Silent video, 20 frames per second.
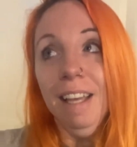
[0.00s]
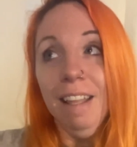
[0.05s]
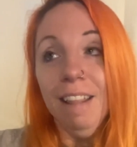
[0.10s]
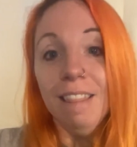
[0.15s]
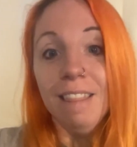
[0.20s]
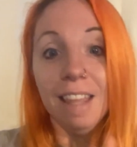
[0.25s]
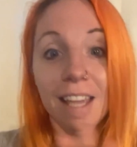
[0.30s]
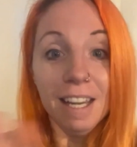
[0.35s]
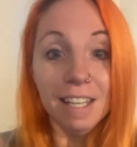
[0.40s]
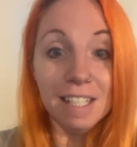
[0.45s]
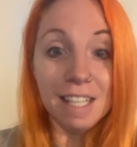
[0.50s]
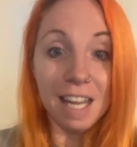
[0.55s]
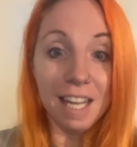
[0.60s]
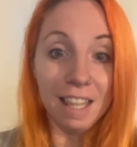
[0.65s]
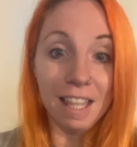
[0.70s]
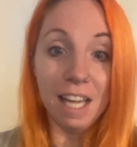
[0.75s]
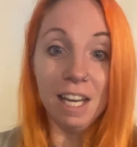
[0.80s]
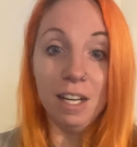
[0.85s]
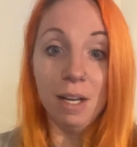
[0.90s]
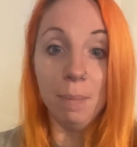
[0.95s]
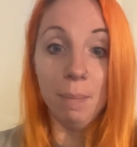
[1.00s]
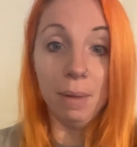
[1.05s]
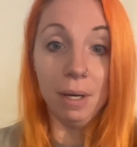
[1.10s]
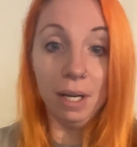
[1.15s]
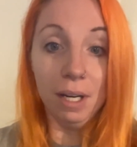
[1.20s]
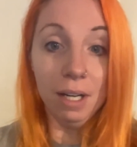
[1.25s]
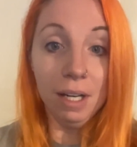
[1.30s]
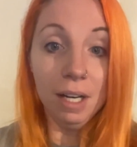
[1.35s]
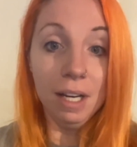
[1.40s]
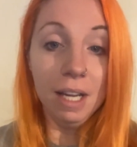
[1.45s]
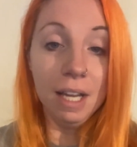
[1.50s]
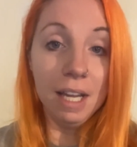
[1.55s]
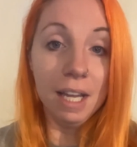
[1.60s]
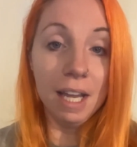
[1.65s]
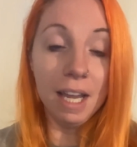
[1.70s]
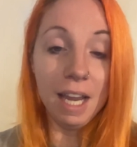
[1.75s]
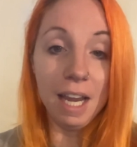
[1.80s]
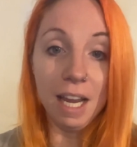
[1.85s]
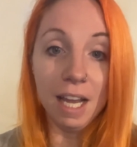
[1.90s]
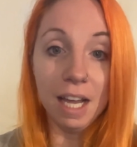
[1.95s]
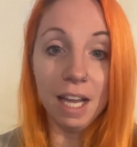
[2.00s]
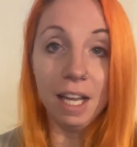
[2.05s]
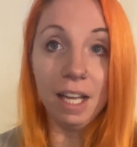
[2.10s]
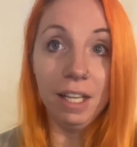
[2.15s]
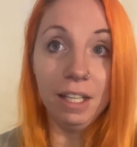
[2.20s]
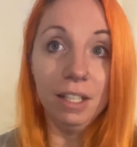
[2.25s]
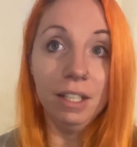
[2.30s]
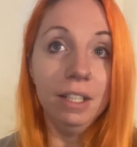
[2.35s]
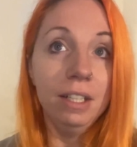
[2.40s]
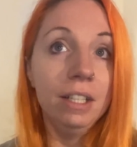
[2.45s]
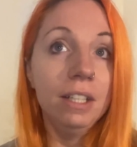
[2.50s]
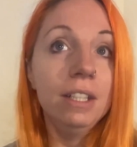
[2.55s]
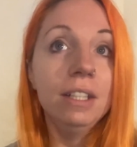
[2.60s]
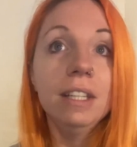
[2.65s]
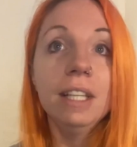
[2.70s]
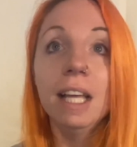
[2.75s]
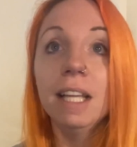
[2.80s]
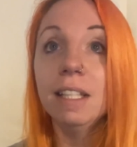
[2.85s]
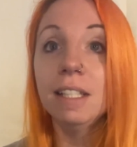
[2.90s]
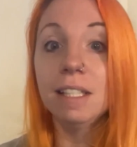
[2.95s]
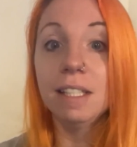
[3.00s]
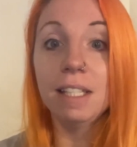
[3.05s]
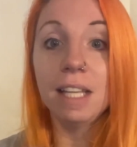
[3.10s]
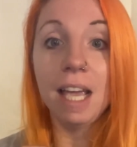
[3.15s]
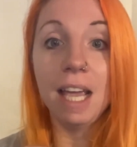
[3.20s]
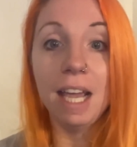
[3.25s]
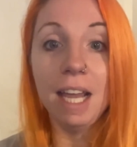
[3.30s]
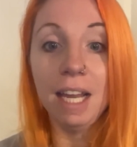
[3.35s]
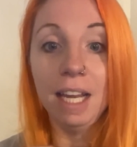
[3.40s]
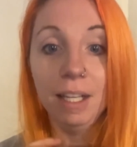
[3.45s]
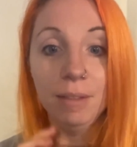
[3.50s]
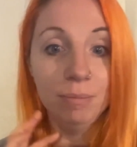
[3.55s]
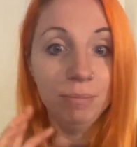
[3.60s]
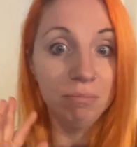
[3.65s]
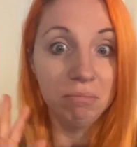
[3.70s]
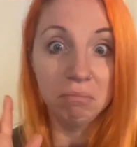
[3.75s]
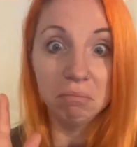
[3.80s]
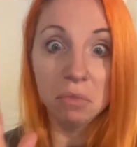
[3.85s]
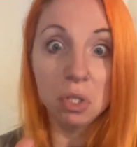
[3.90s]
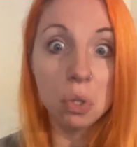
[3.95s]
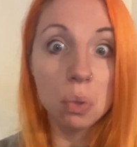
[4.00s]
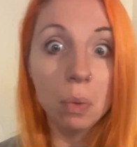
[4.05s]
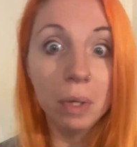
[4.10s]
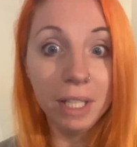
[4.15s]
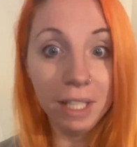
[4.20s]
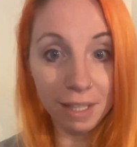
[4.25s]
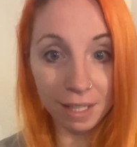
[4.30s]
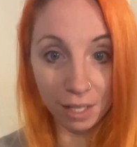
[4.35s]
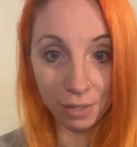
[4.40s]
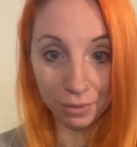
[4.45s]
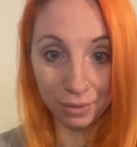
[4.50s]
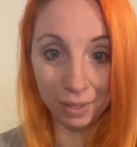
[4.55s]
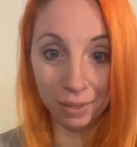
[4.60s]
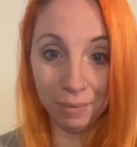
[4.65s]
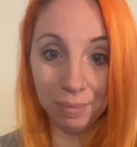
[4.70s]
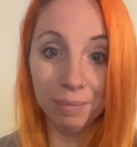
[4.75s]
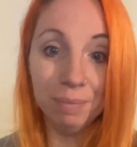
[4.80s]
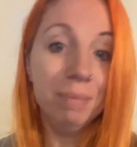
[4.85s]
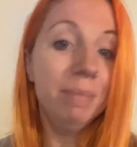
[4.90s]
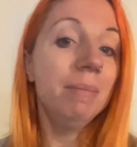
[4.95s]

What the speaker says: Then take that number and let's say 20,000.